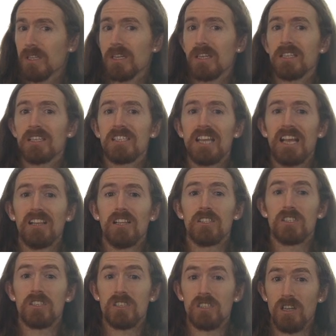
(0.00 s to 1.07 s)
an assailant's
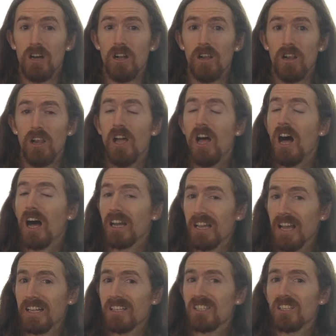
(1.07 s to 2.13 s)
skull
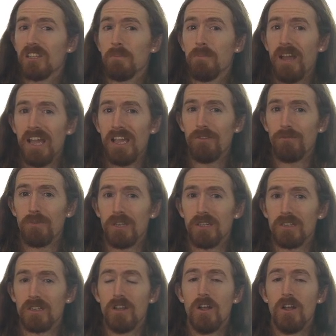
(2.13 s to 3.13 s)
against the pavement,